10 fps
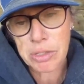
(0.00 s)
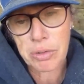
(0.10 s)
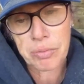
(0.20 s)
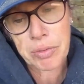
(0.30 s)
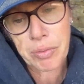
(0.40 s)

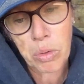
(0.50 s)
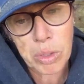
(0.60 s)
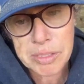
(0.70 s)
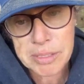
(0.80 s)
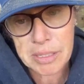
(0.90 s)
So if you have a
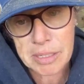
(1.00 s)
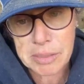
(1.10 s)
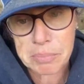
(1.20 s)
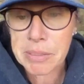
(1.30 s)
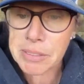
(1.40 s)
horse that
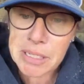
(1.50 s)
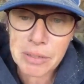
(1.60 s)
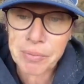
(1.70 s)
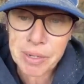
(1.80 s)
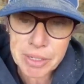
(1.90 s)
has
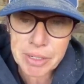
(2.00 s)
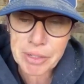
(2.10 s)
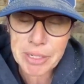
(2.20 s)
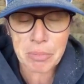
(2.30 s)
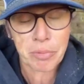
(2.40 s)
been the farrier
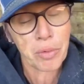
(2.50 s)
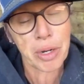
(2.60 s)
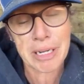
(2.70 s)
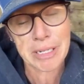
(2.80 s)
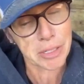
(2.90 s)
the day
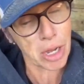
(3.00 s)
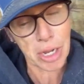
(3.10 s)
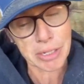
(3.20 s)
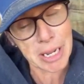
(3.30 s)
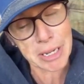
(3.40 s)
before and has a
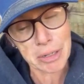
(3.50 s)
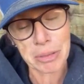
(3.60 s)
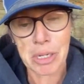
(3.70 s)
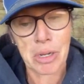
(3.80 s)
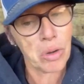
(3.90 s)
hot nail